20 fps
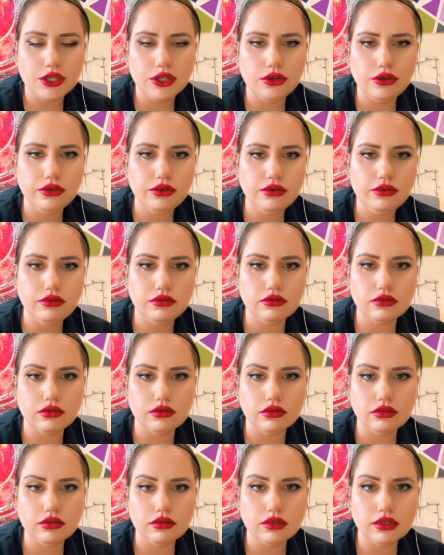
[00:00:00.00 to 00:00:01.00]
You
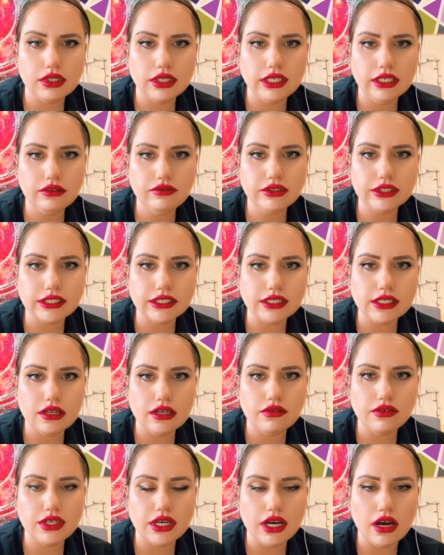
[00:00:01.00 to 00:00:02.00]
give
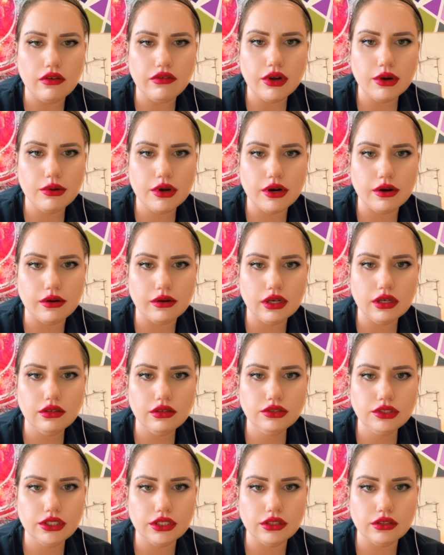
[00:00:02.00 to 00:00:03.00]
yourself to everyone
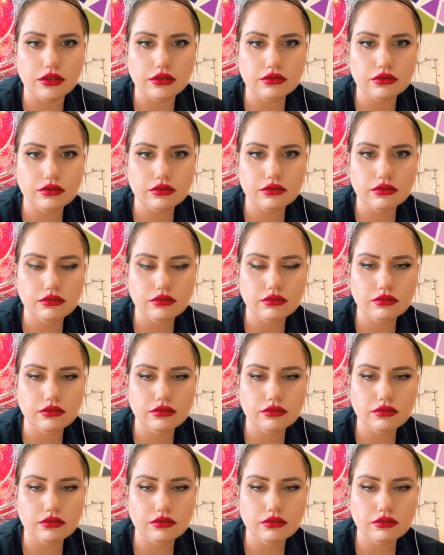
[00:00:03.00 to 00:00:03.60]
around you,